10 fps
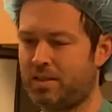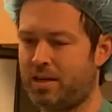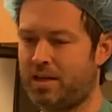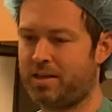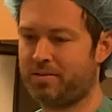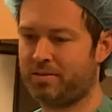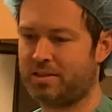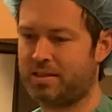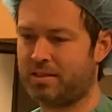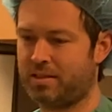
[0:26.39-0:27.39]

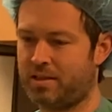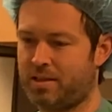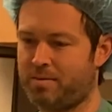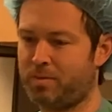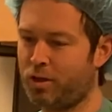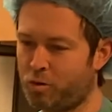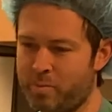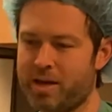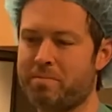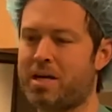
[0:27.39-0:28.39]
low
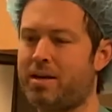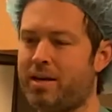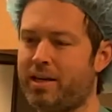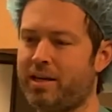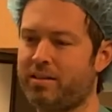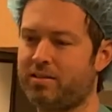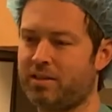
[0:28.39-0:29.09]
BMI,